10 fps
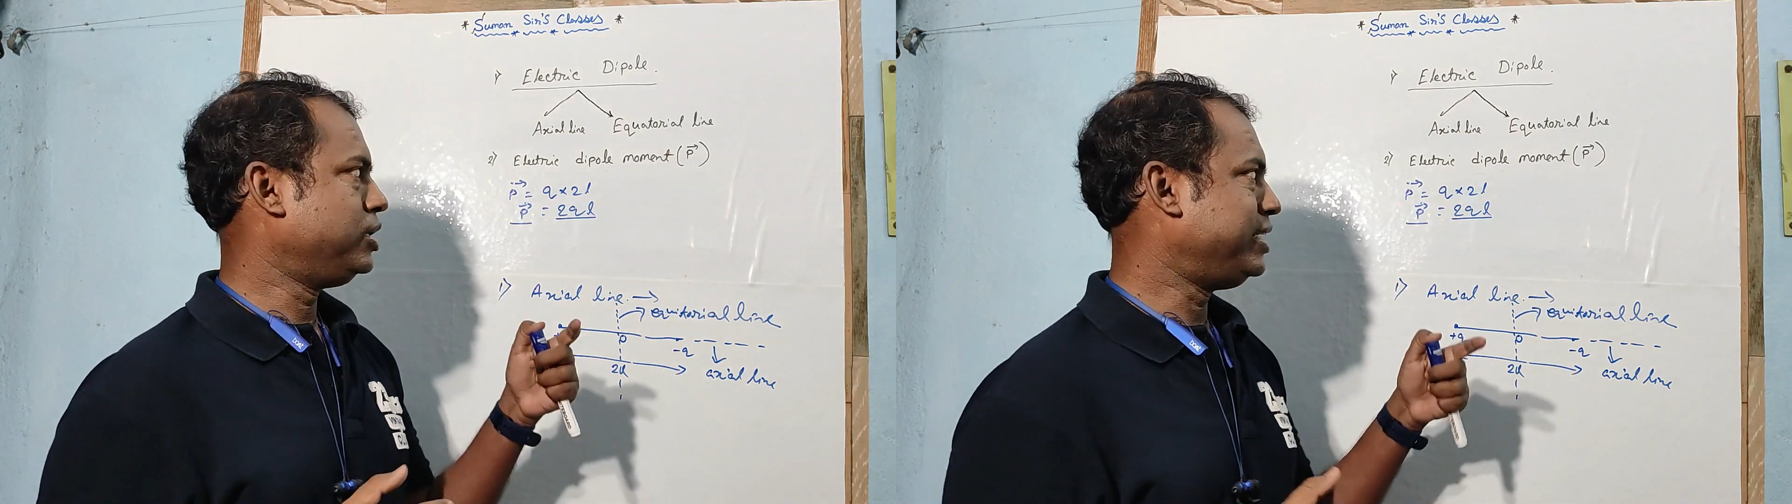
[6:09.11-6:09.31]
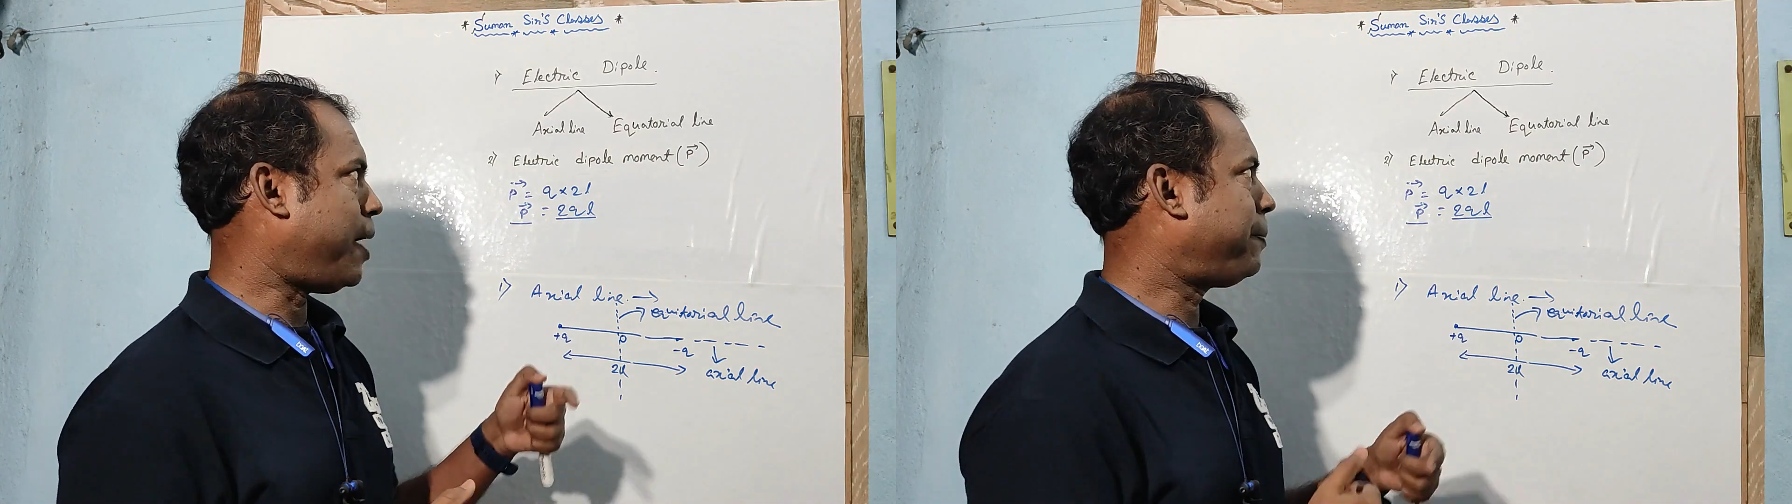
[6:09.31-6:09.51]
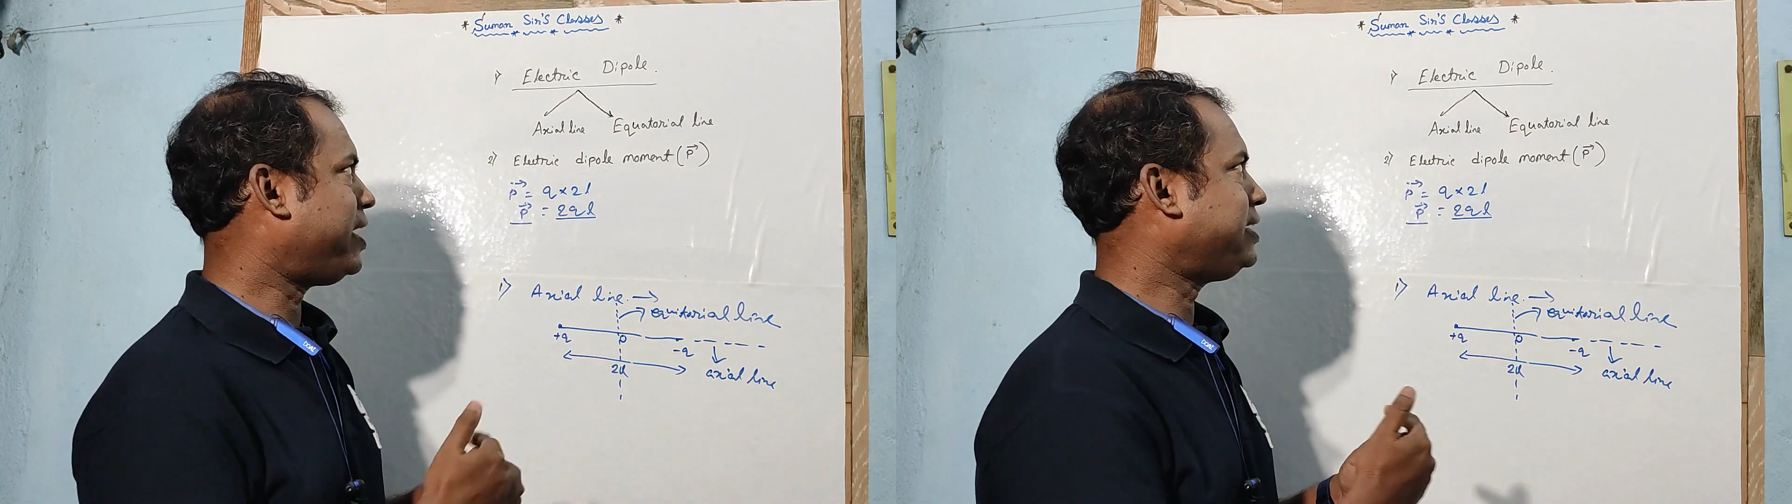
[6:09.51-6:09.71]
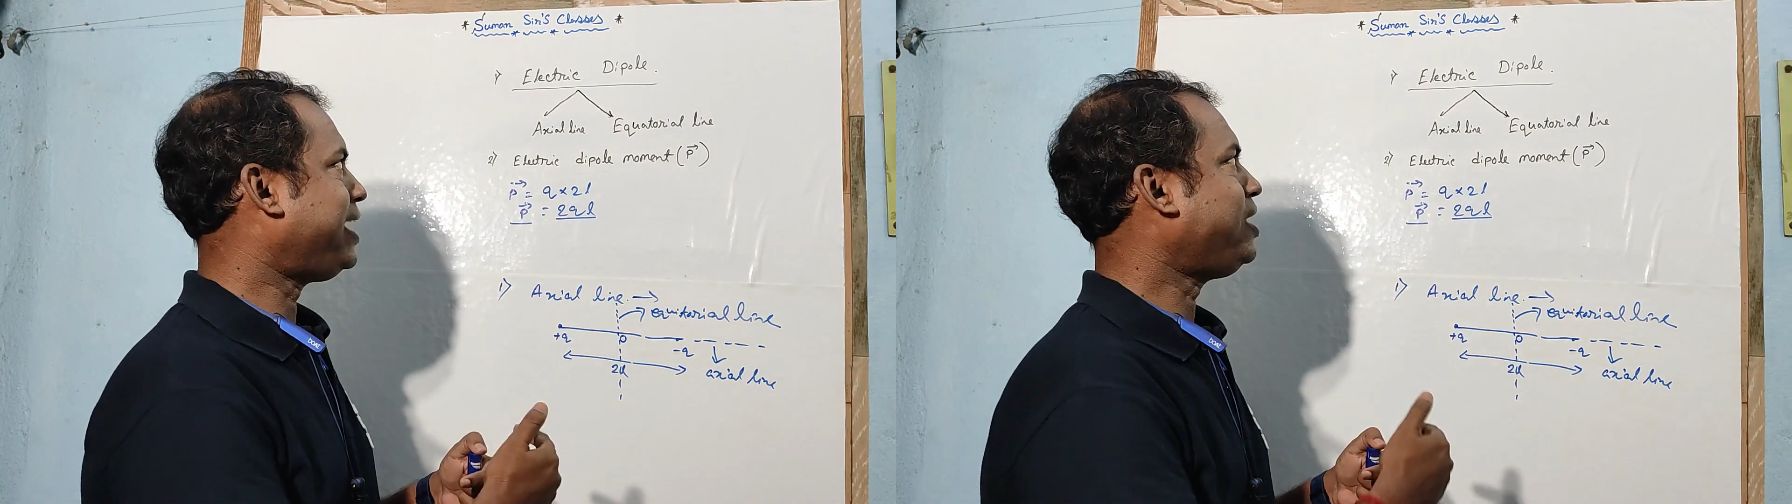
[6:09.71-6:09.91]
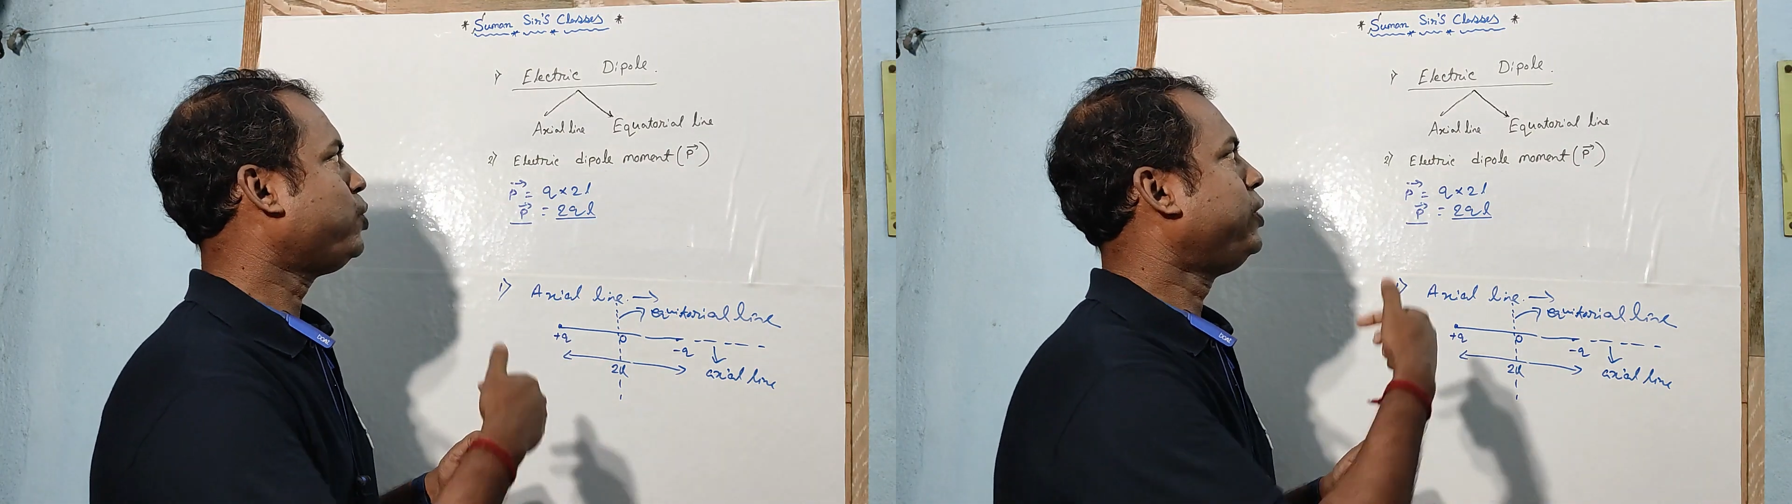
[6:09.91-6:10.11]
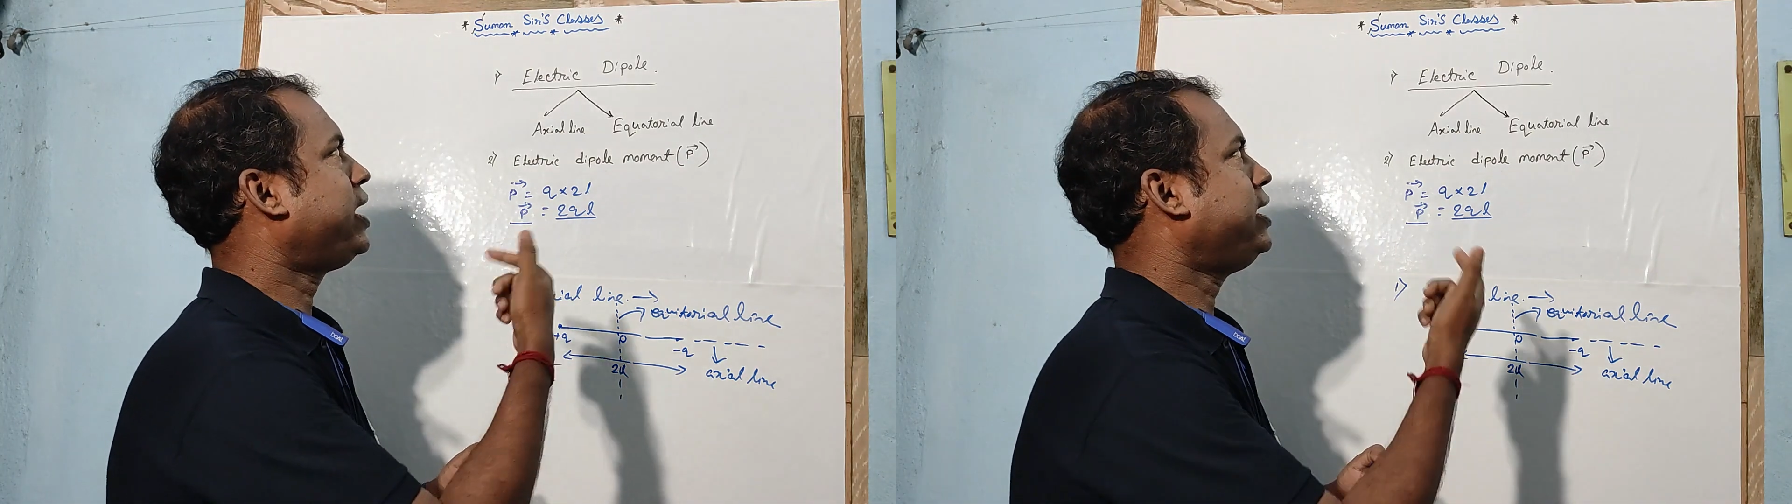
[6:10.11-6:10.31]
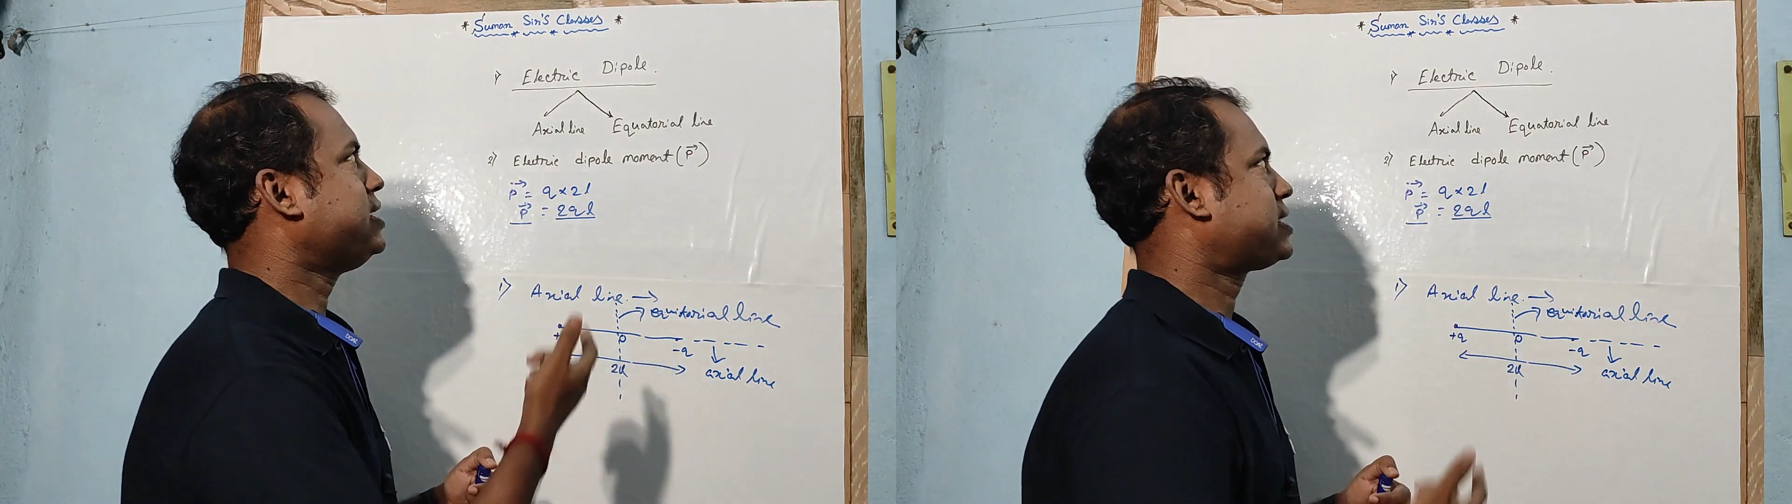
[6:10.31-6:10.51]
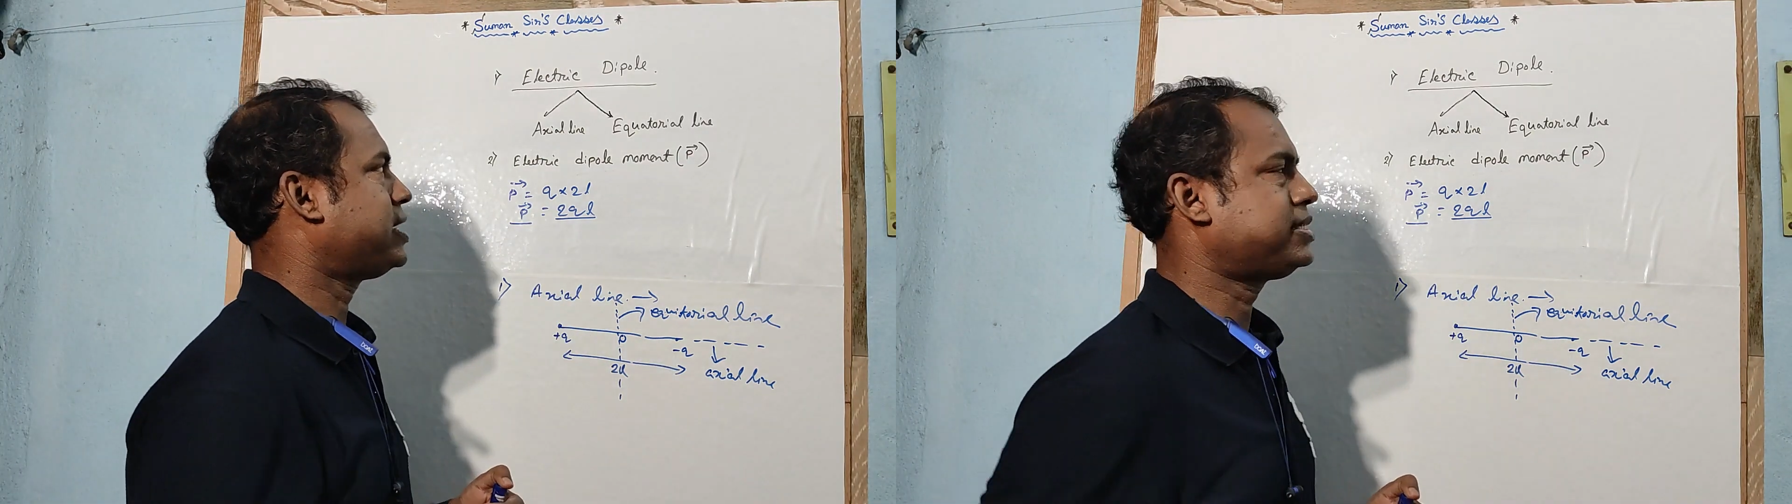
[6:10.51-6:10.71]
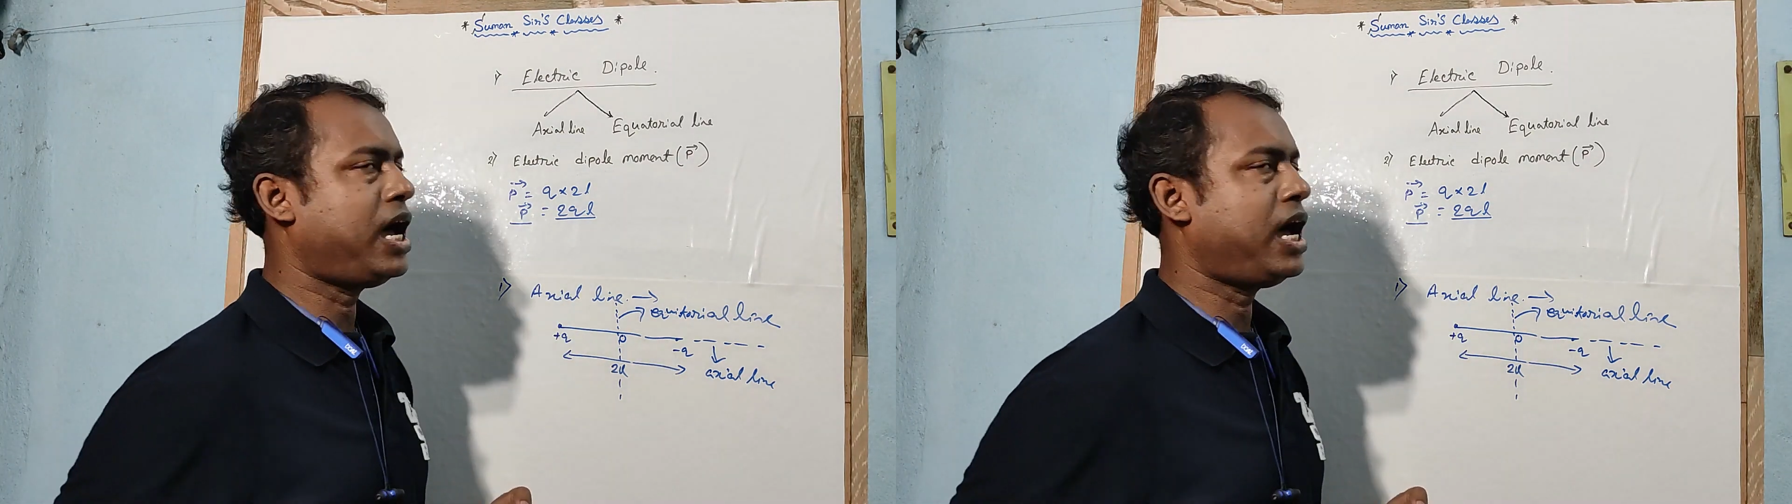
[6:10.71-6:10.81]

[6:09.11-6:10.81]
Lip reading: After that, we can discuss